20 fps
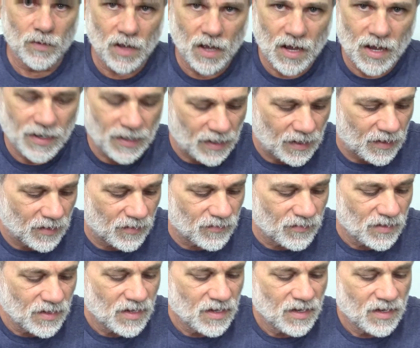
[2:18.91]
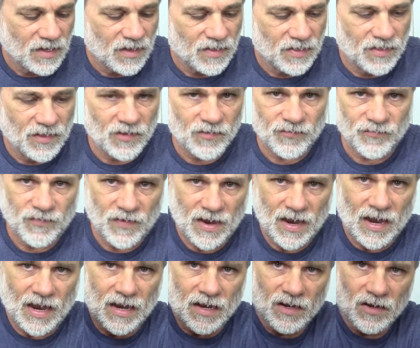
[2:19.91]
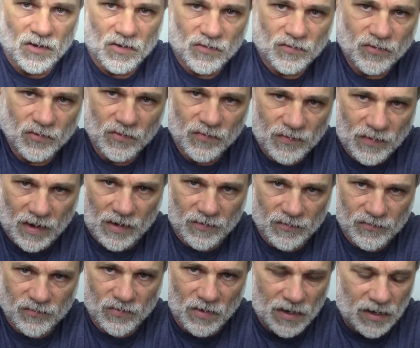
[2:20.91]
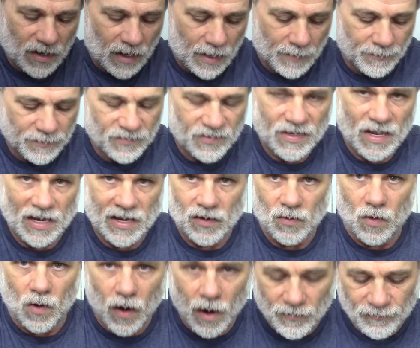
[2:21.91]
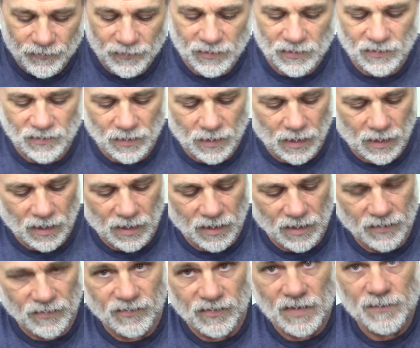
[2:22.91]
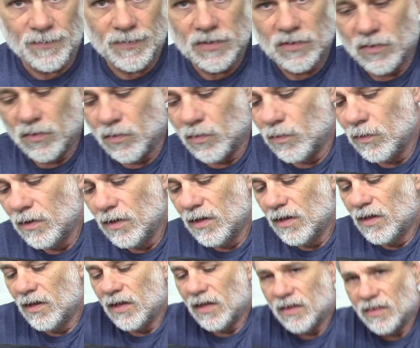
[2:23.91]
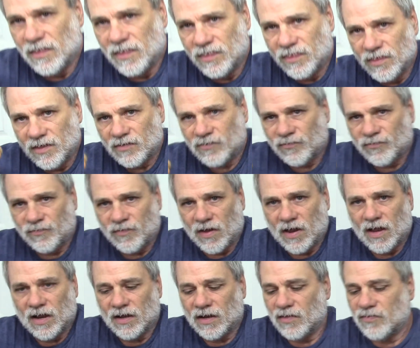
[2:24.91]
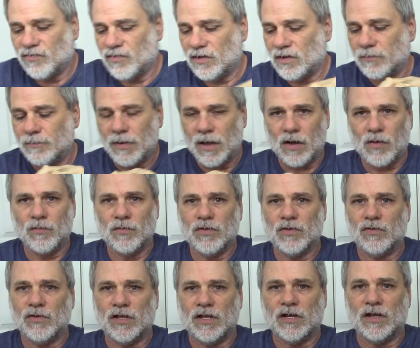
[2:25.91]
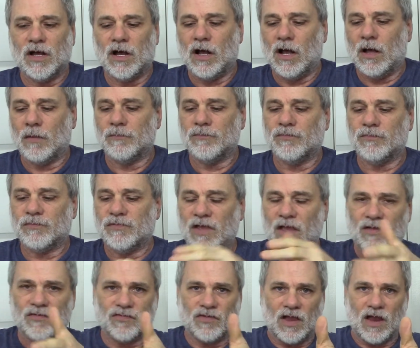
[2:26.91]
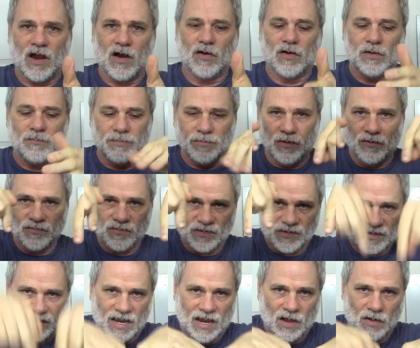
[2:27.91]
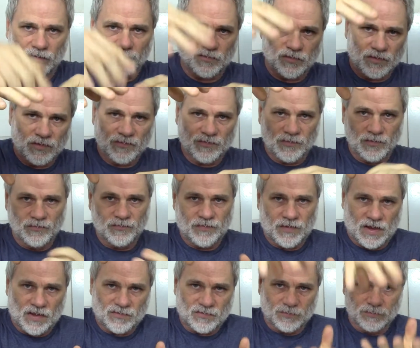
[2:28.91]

on is this fan shoots air straight up to get it off of the uh, CPU. This fan that's in the power unit uh, takes the air and it blows it down. So these two fans are